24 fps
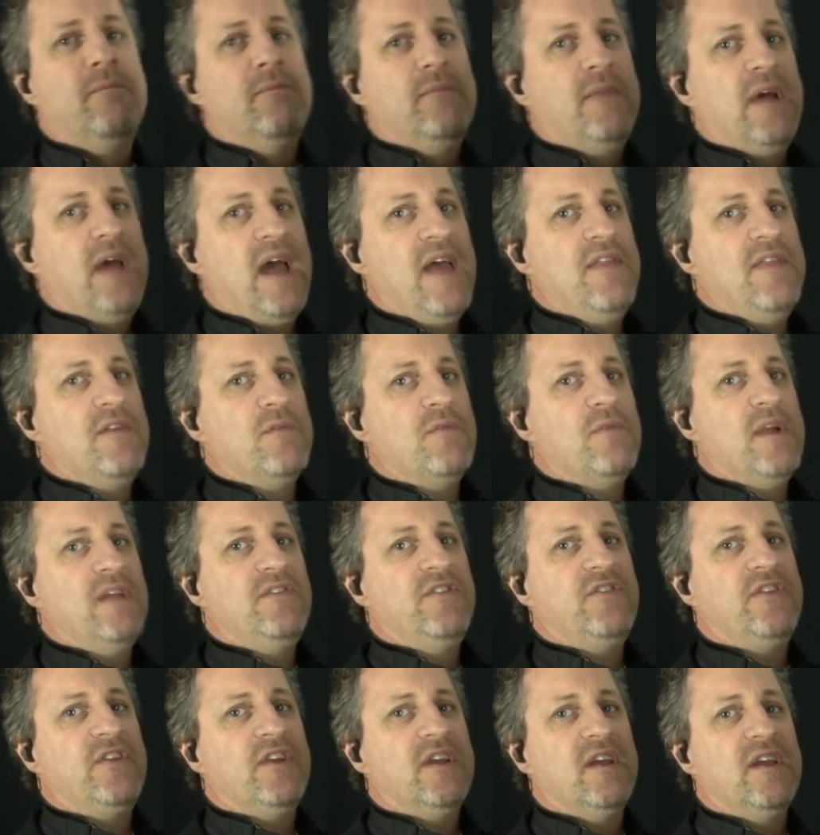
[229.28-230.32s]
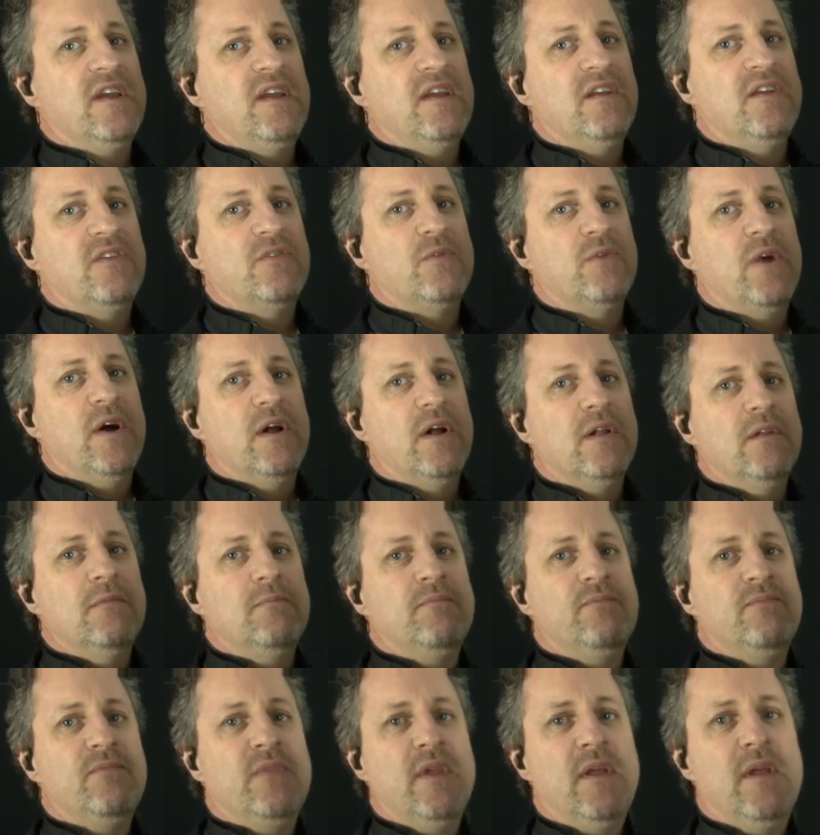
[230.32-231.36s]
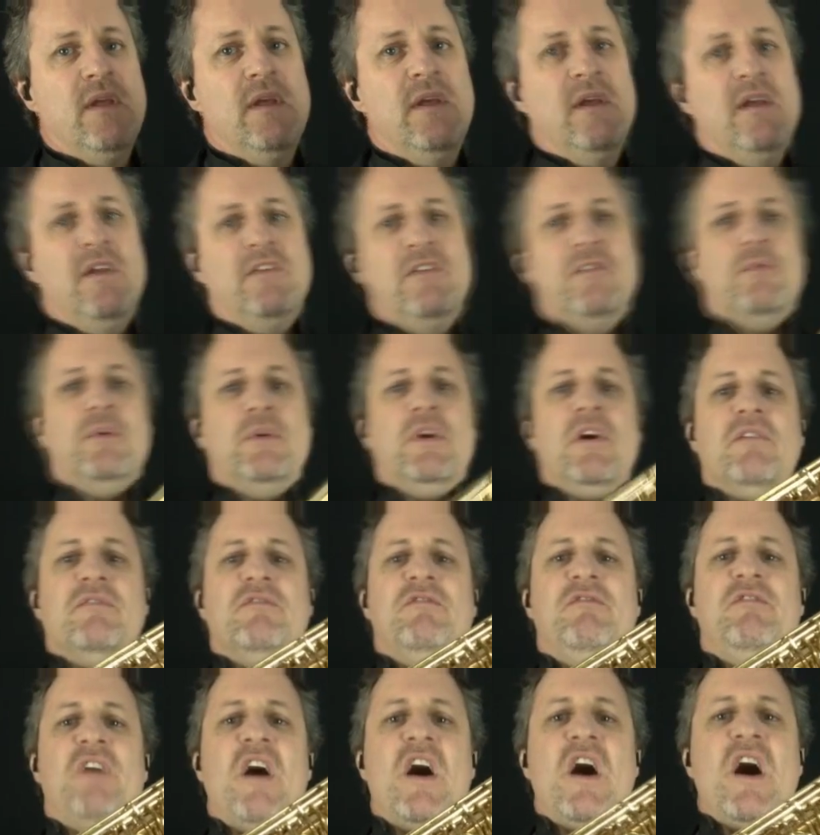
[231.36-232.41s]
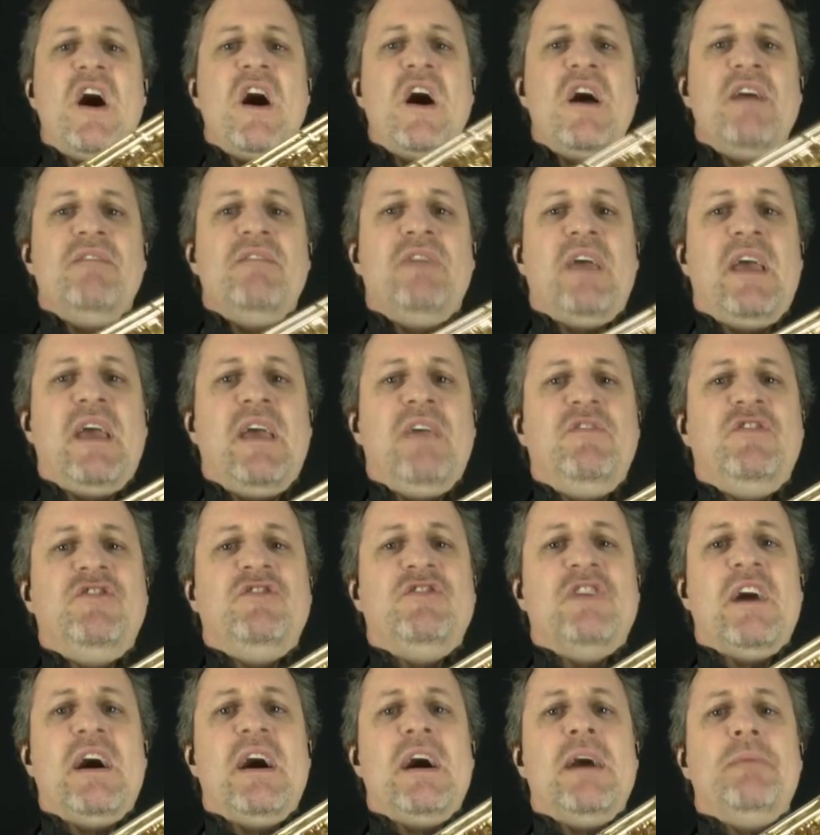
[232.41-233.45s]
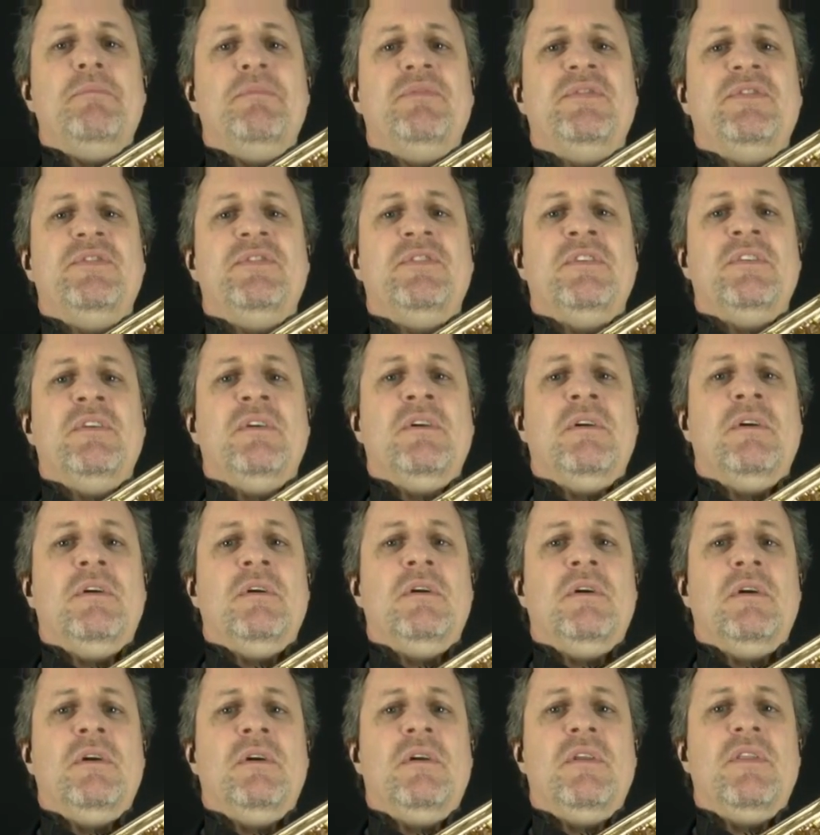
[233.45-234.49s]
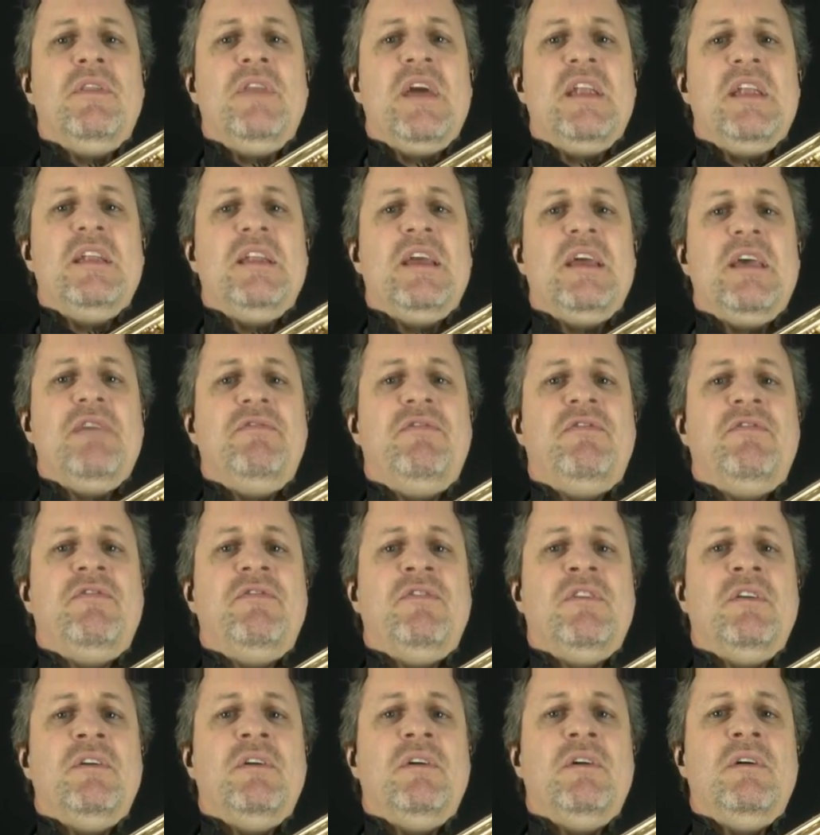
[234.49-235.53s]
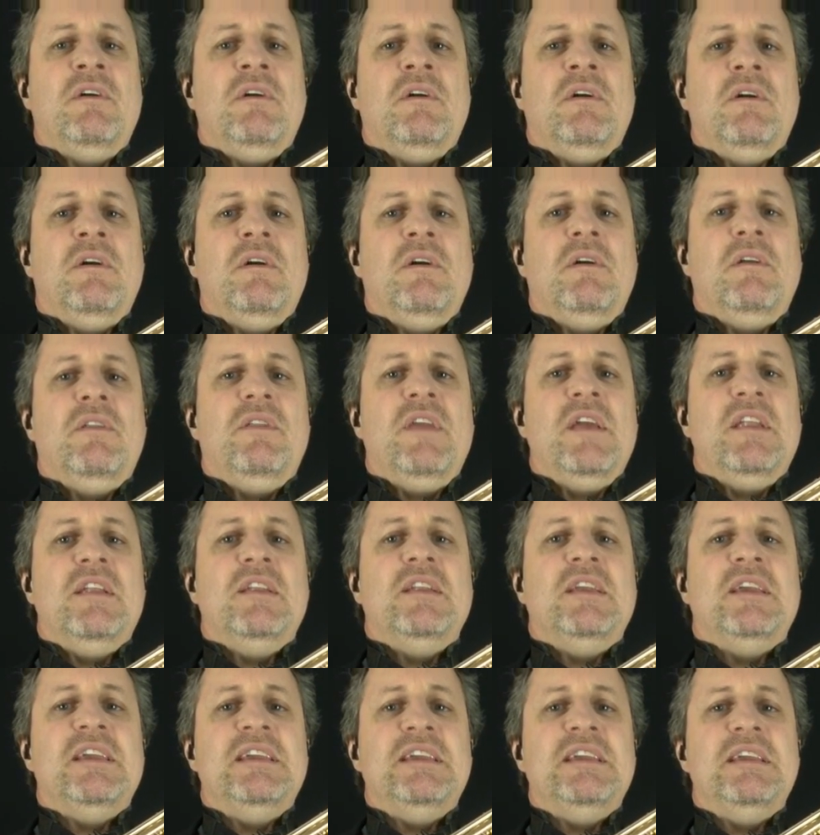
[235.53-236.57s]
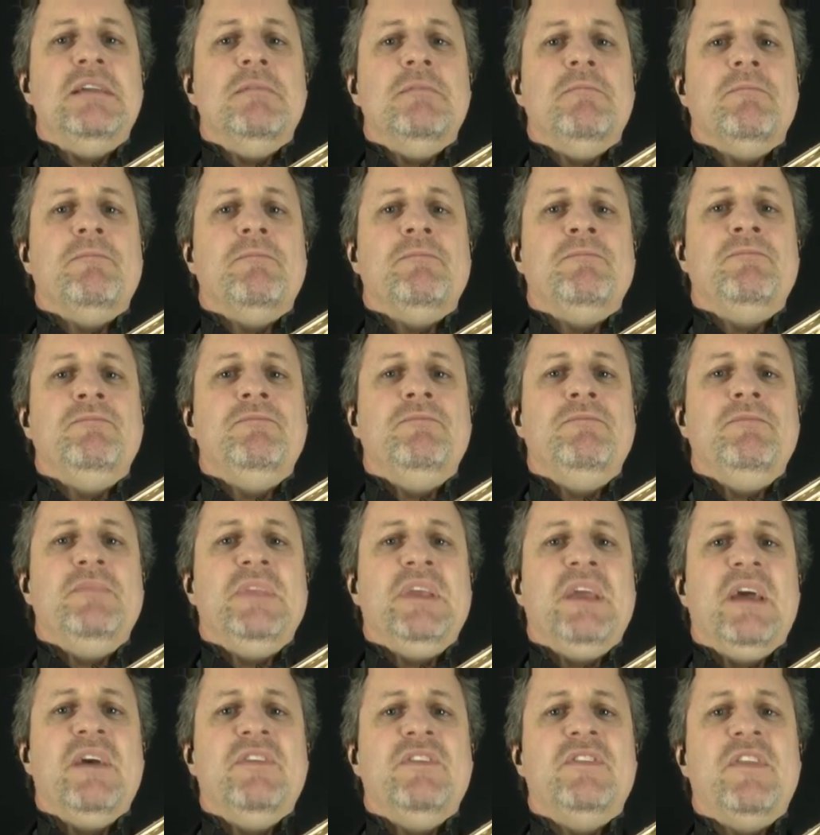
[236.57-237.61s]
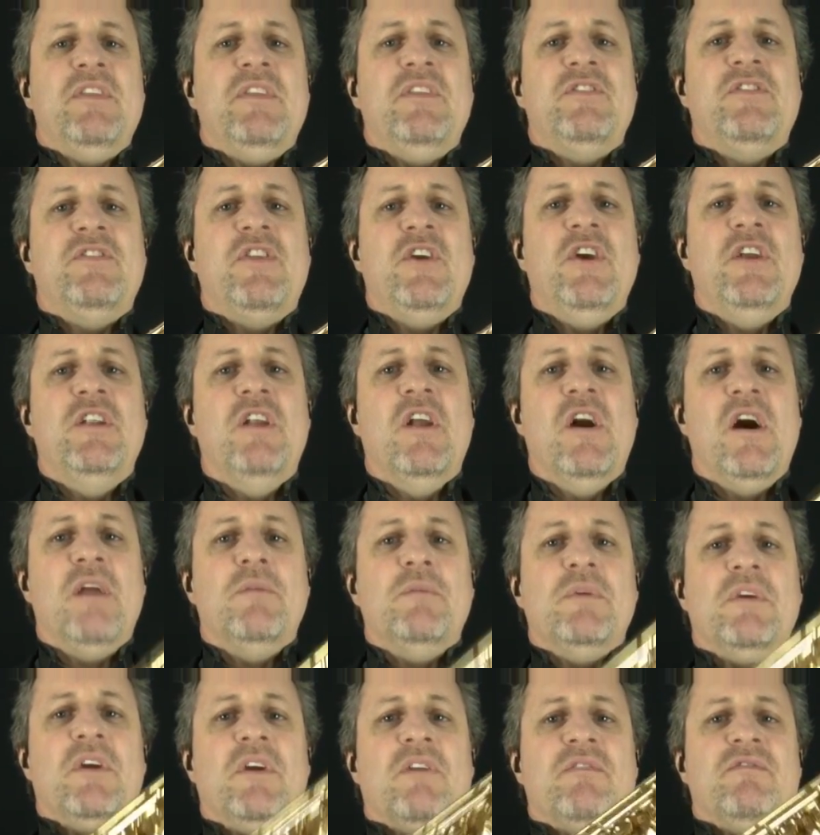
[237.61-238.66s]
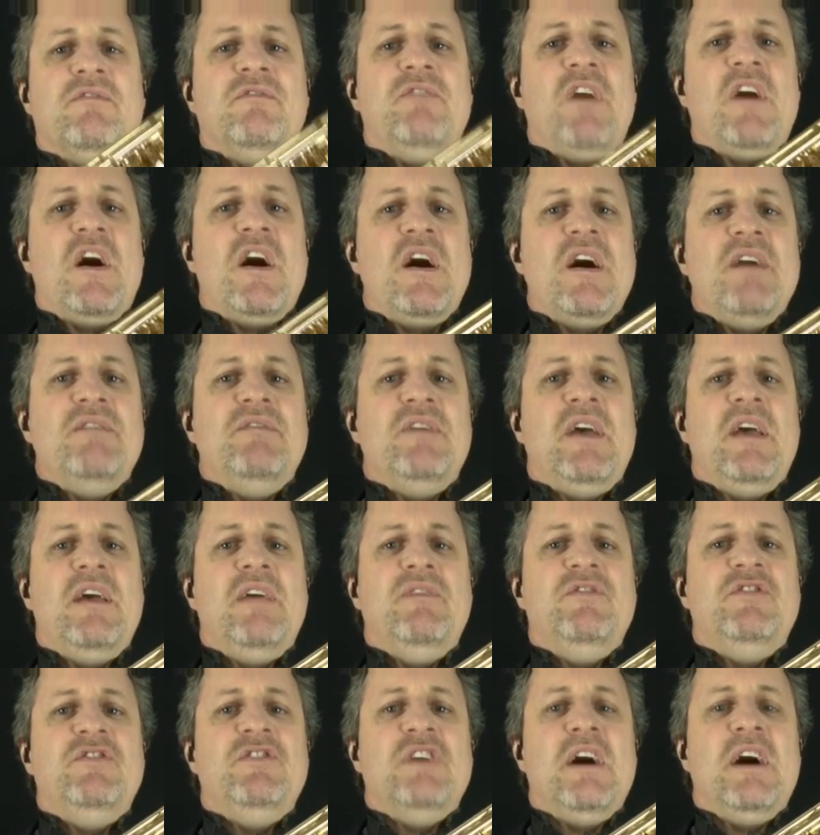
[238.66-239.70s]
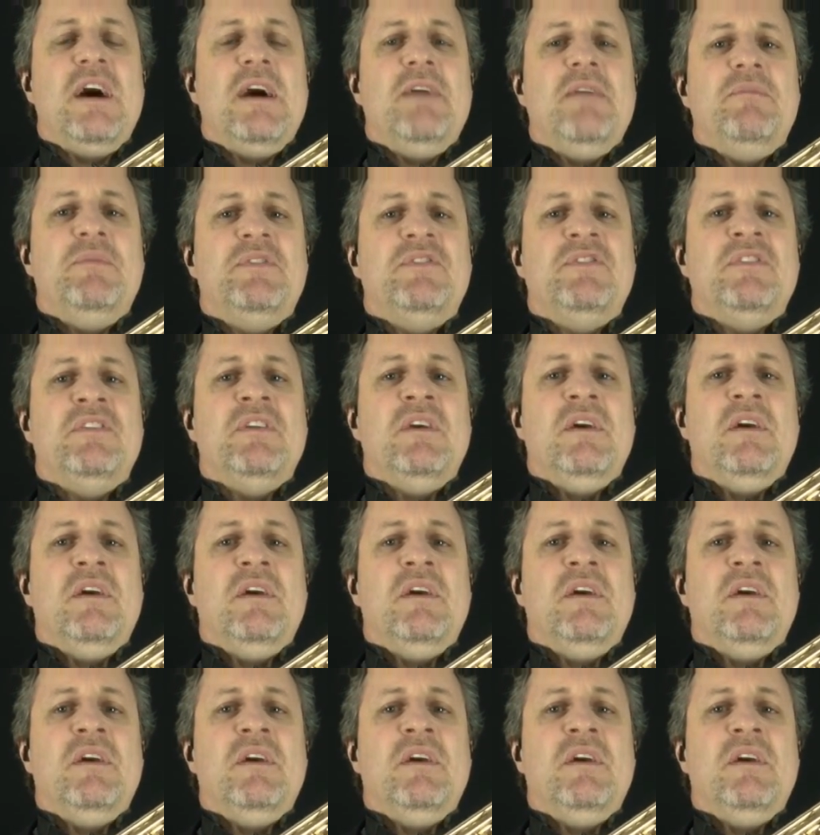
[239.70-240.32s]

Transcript: and the register key as well. So we've got 5 F sharps, then an F, then an E. Yeah, so this third line, we've got 5 F sharps,